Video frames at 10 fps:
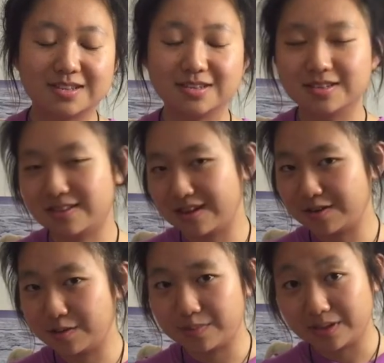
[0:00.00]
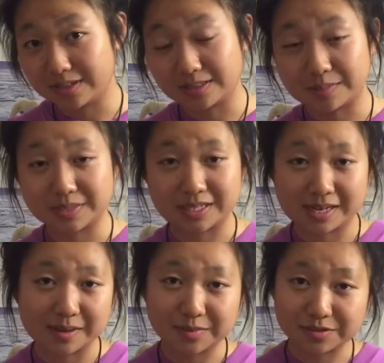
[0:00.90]
the therapist some
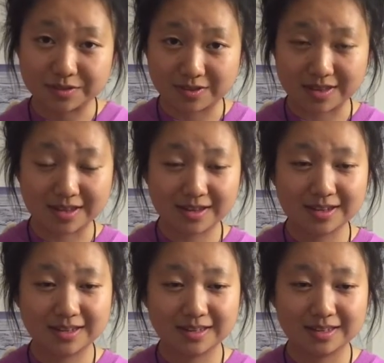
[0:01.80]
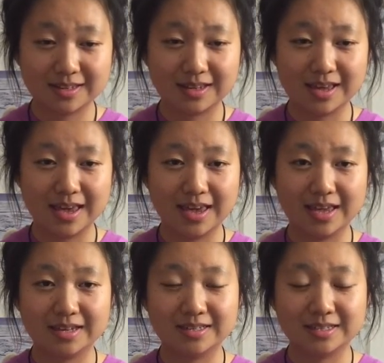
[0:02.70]
time to think,
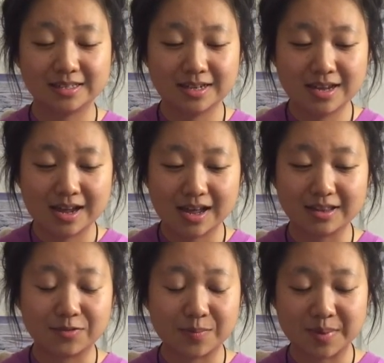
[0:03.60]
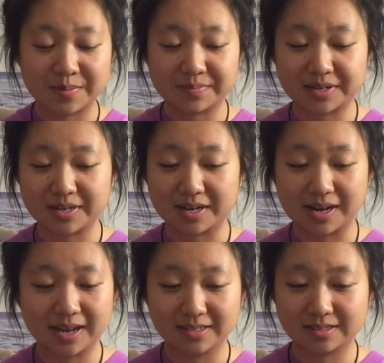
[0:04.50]
and I remember
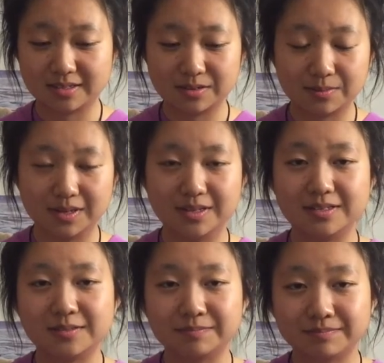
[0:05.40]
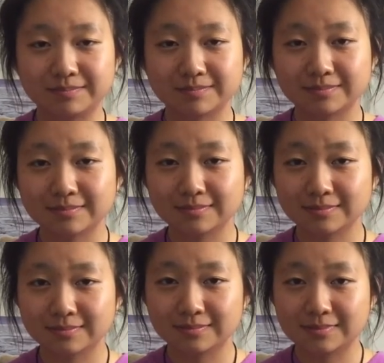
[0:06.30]
her answer was,
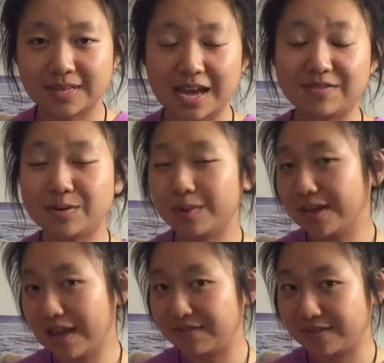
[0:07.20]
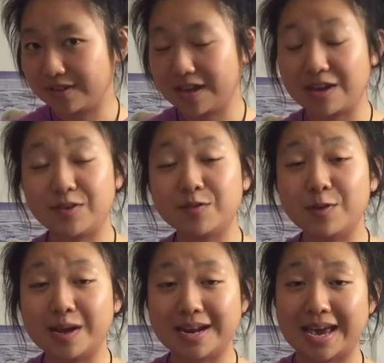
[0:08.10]
everyone
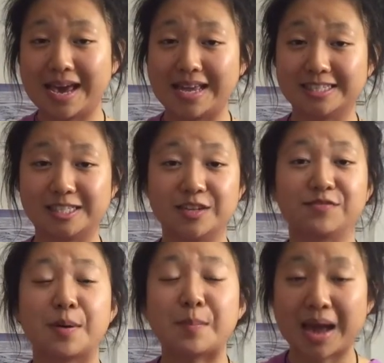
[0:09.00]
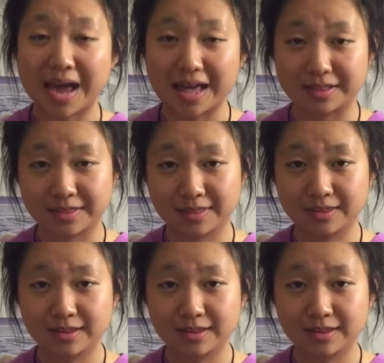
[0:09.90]
has different path.